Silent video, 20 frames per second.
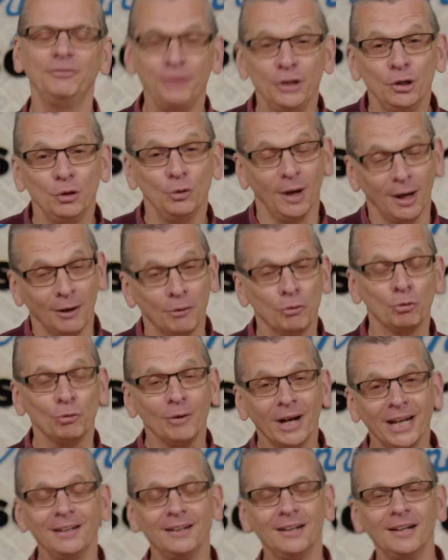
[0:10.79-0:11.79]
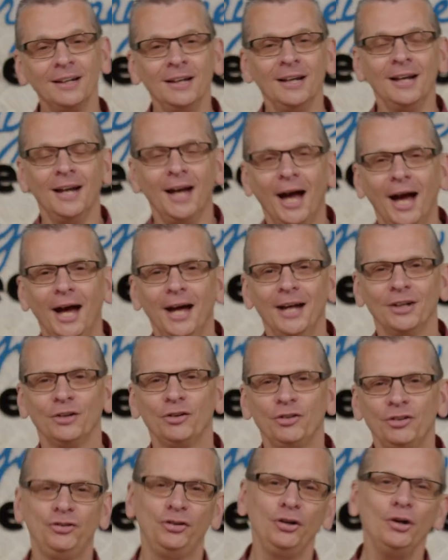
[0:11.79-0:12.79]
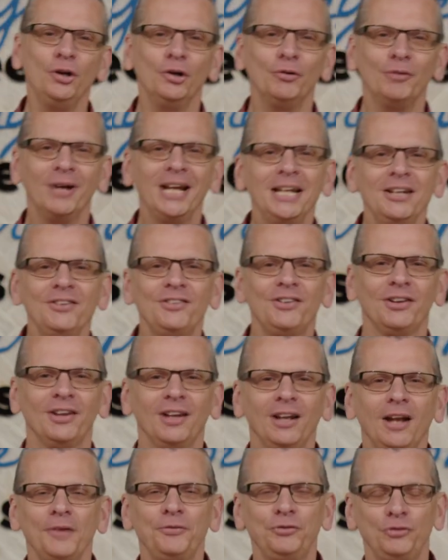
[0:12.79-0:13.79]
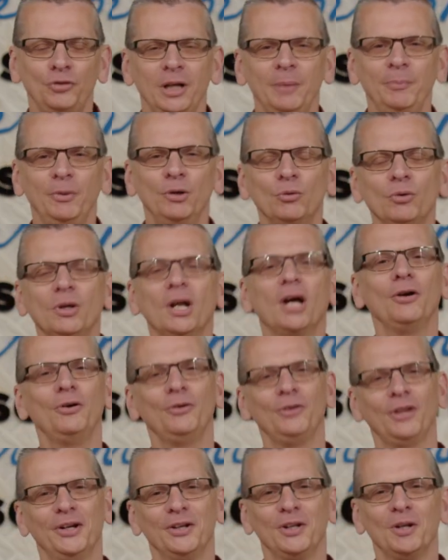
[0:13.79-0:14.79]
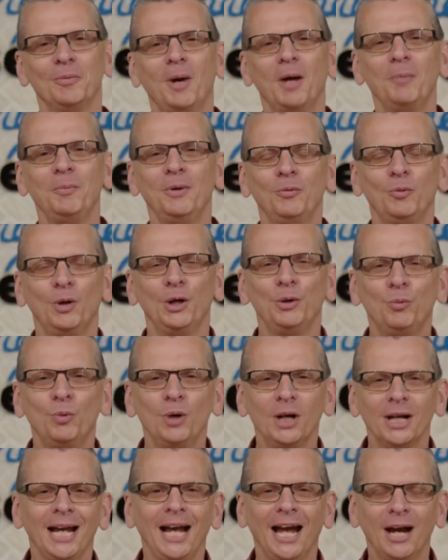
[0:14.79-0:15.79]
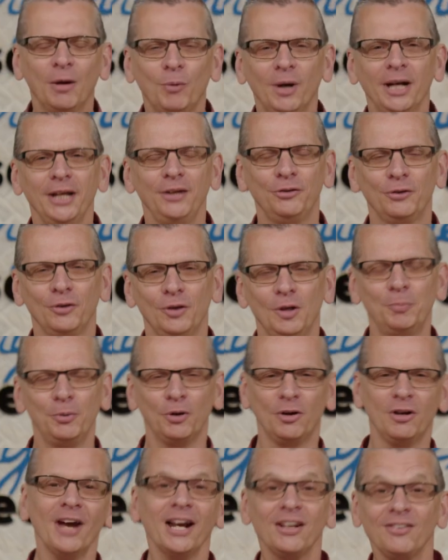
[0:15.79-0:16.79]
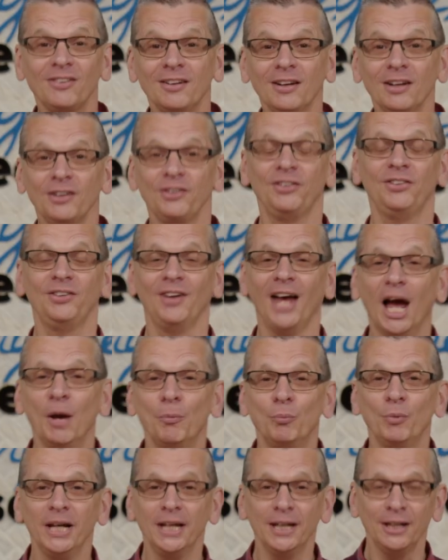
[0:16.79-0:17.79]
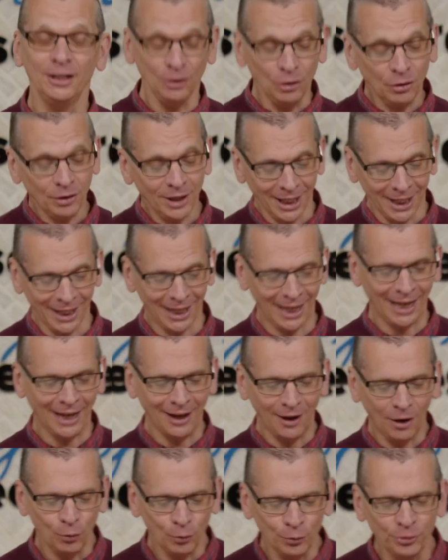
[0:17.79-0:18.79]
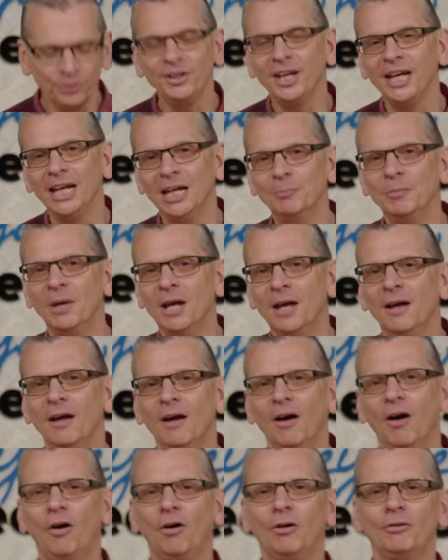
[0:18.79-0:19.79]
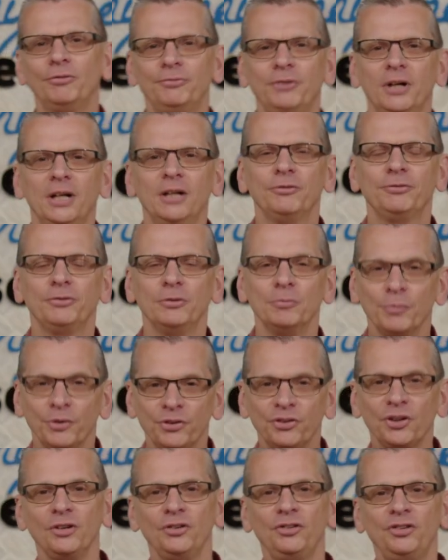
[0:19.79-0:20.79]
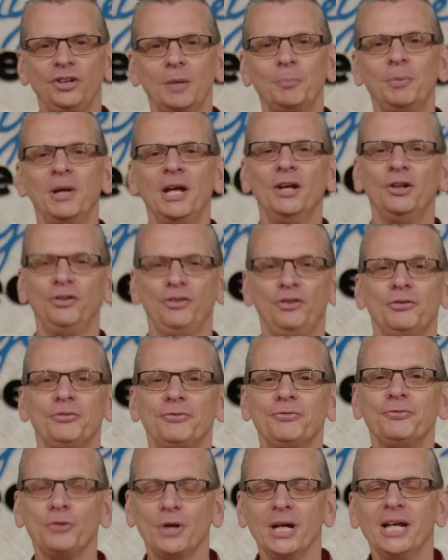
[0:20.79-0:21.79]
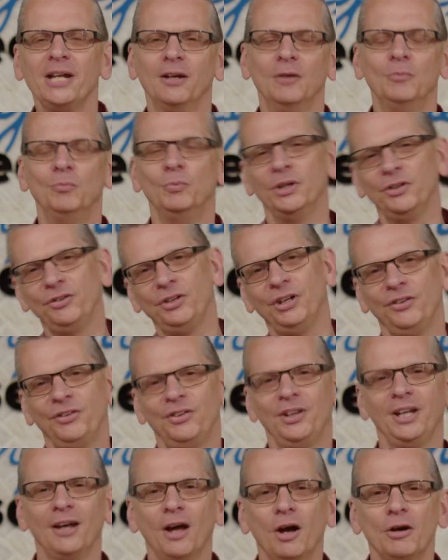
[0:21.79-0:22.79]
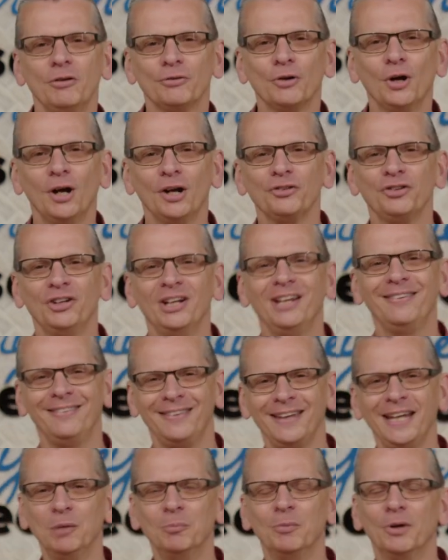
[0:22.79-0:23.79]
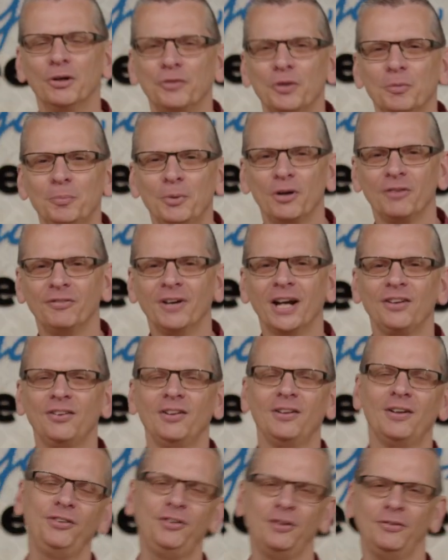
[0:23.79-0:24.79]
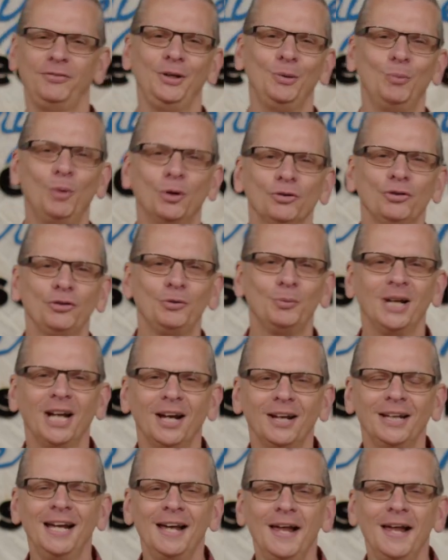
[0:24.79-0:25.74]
you are a regular tuner in to the live stream, you'll know that at the moment we're working our way through the book of Exodus, and we're looking at our whole theme of from sonship to freedom, which is the overarching theme of the book of Exodus. If you watched when I